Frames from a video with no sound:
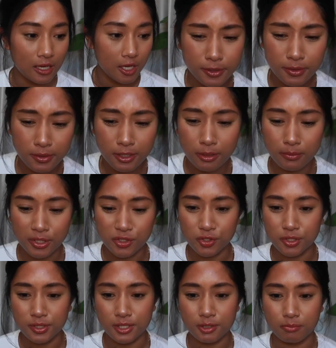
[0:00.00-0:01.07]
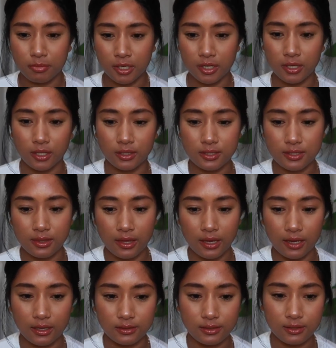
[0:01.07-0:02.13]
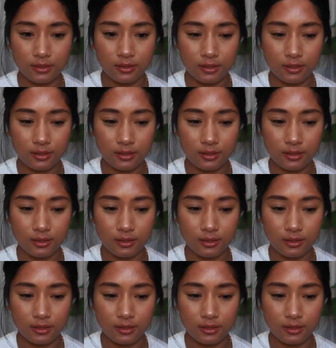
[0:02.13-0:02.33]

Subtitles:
I'm also gonna mention some products that